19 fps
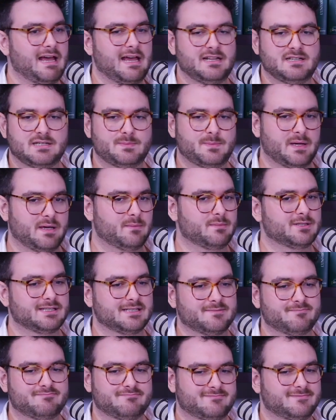and just be able
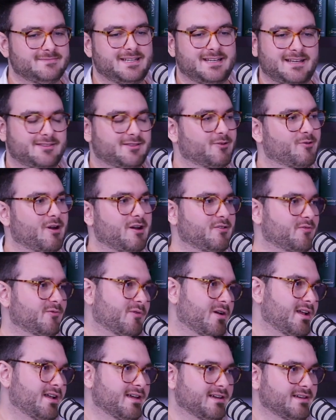to hit the ground
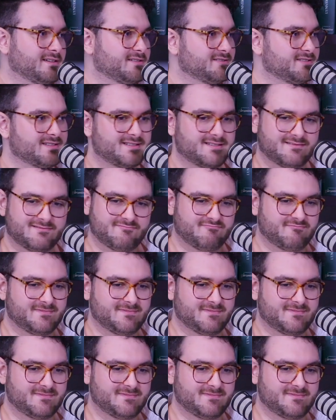running and just